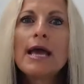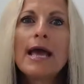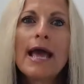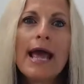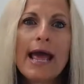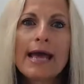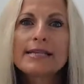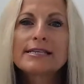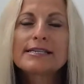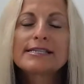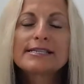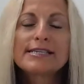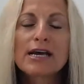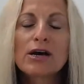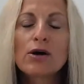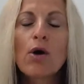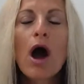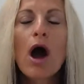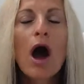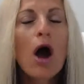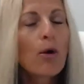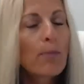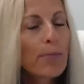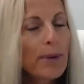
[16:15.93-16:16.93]
And so
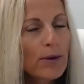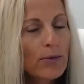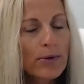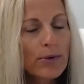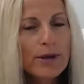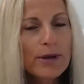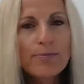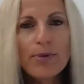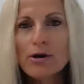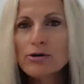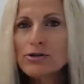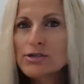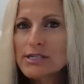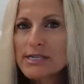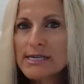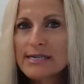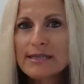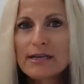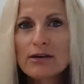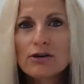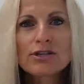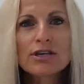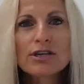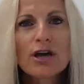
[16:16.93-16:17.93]
I'll be reposting
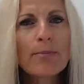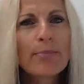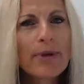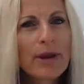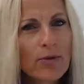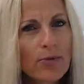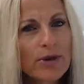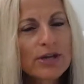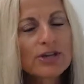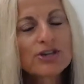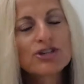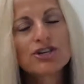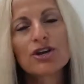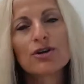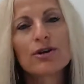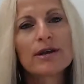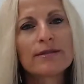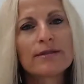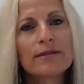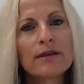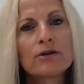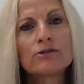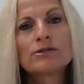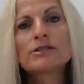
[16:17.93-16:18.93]
those. I'll be
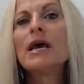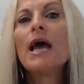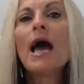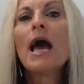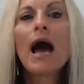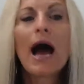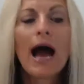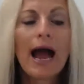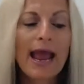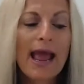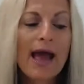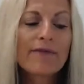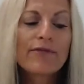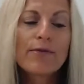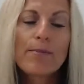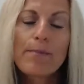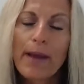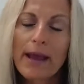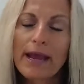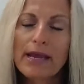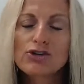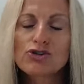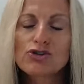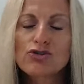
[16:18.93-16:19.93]
resharing those. I have a
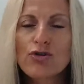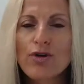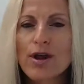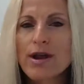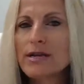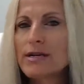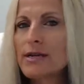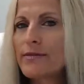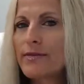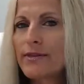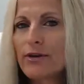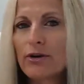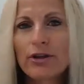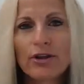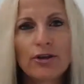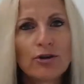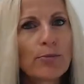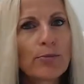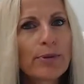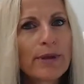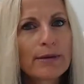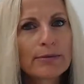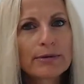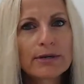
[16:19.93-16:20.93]
page created that you'll
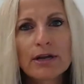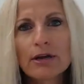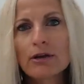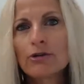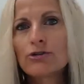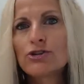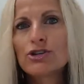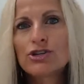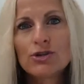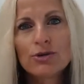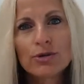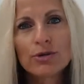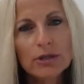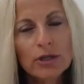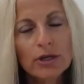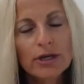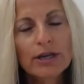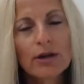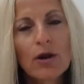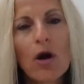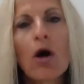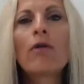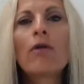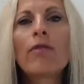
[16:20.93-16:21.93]
be able to go to and look at
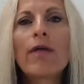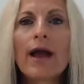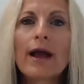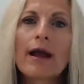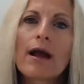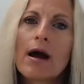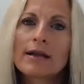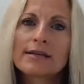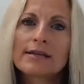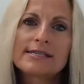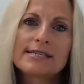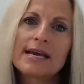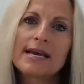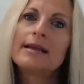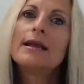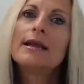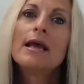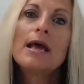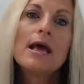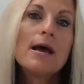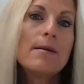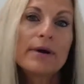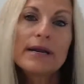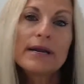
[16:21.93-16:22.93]
all that content.
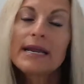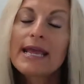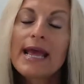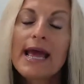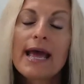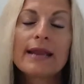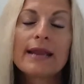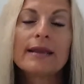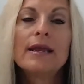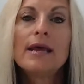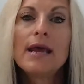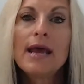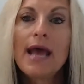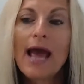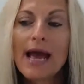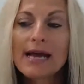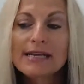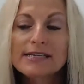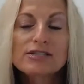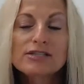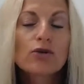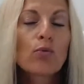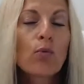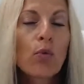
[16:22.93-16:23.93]
But again,
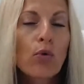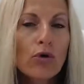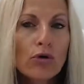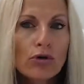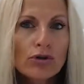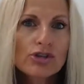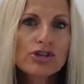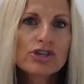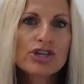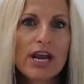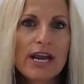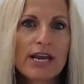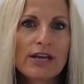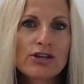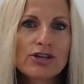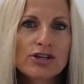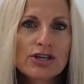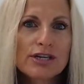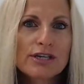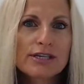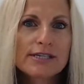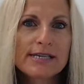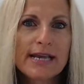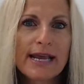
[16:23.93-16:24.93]
as the world
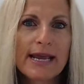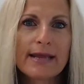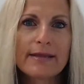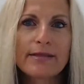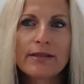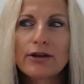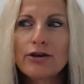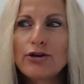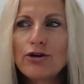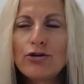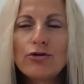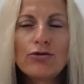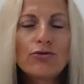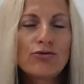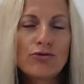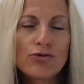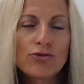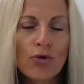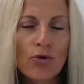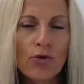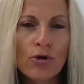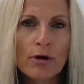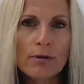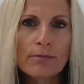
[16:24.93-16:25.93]
changes and the new
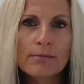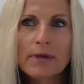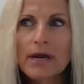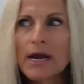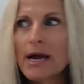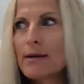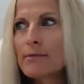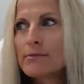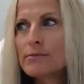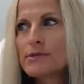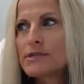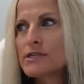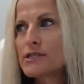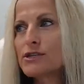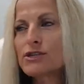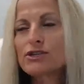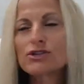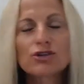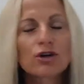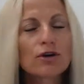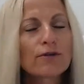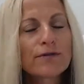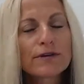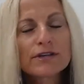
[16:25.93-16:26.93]
norm comes to
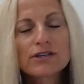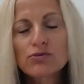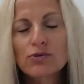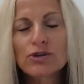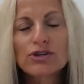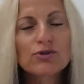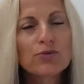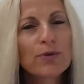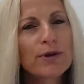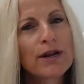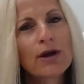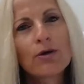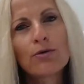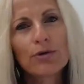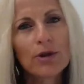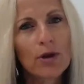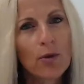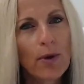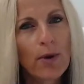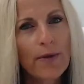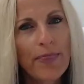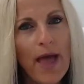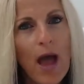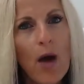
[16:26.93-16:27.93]
surface, which we don't know
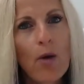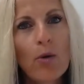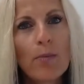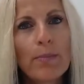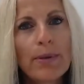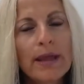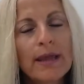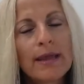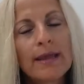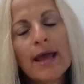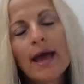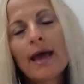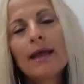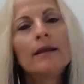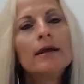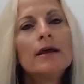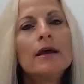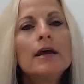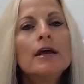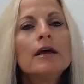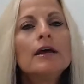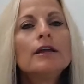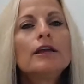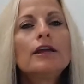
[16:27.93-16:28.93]
what that will be yet,
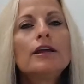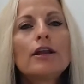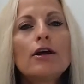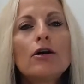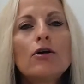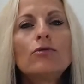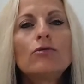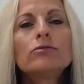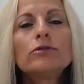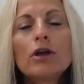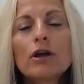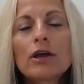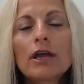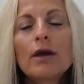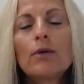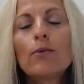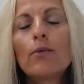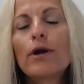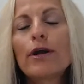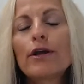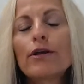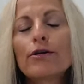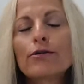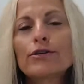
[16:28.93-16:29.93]
look at
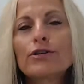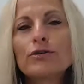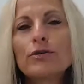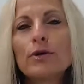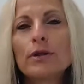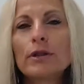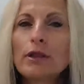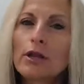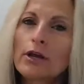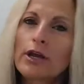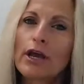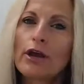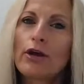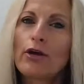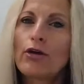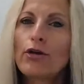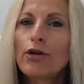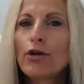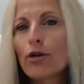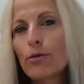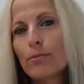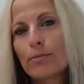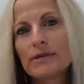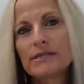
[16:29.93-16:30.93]
what you're doing. Look at who
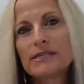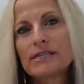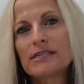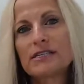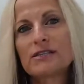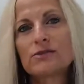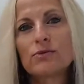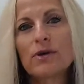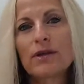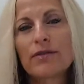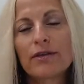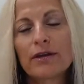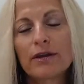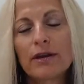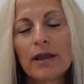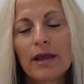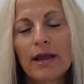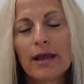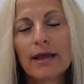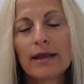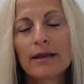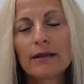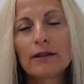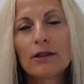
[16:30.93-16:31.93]
you're in business with,
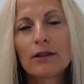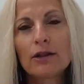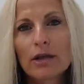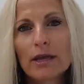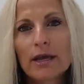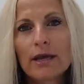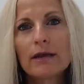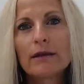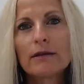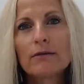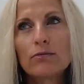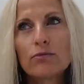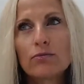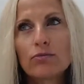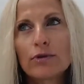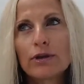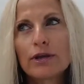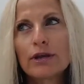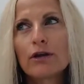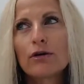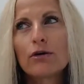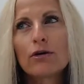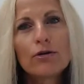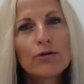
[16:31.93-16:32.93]
and look at,
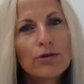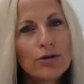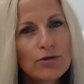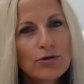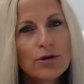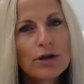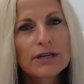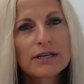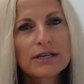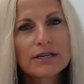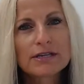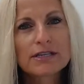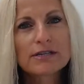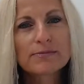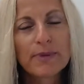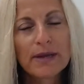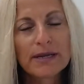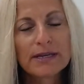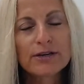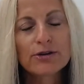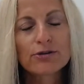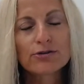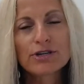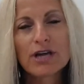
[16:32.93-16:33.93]
who you get to
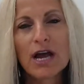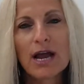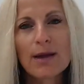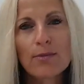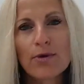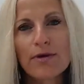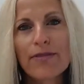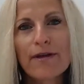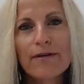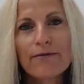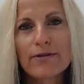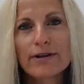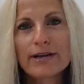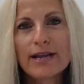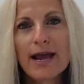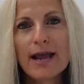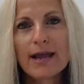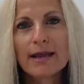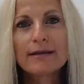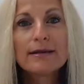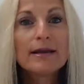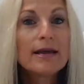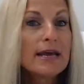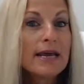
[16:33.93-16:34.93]
spend your time with every day.
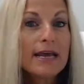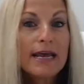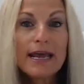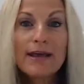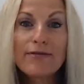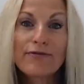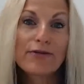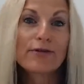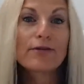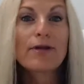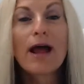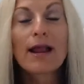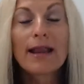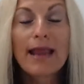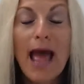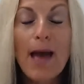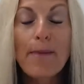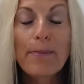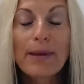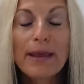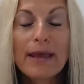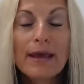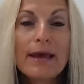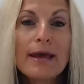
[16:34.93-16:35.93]
And if you're not
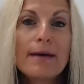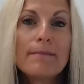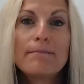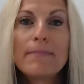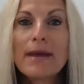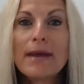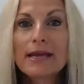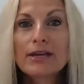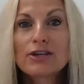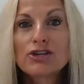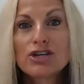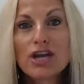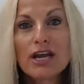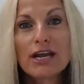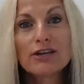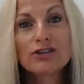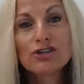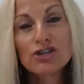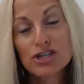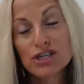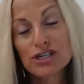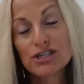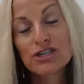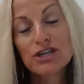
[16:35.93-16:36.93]
happy, make a
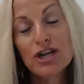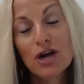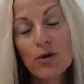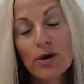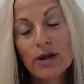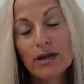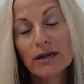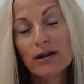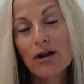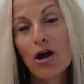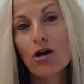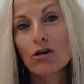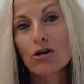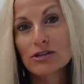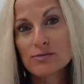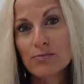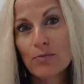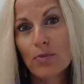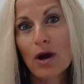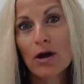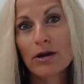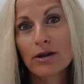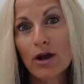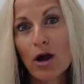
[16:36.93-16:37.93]
change, because you know what? It
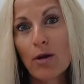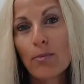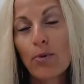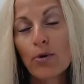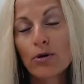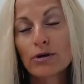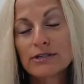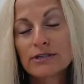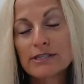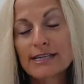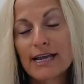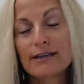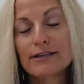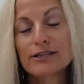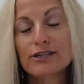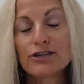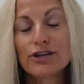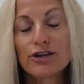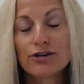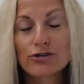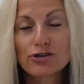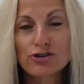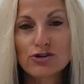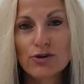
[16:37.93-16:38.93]
all boils down to
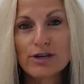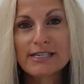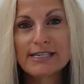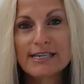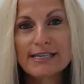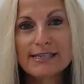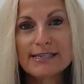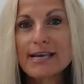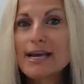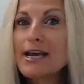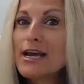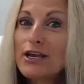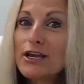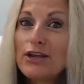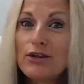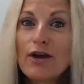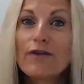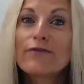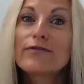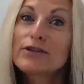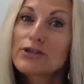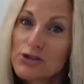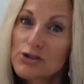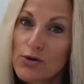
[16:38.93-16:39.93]
your choices. You
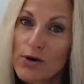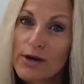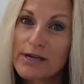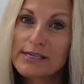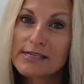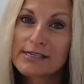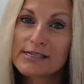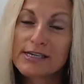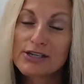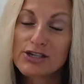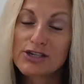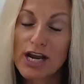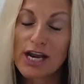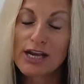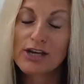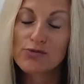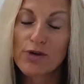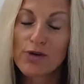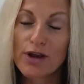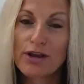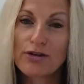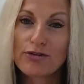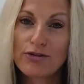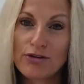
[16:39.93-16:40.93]
have a choice to change
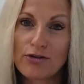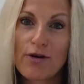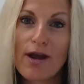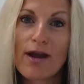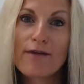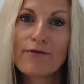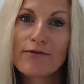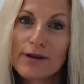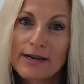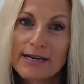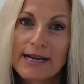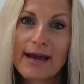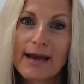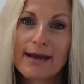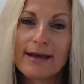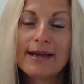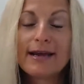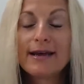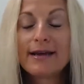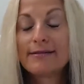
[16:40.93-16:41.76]
what you do every day.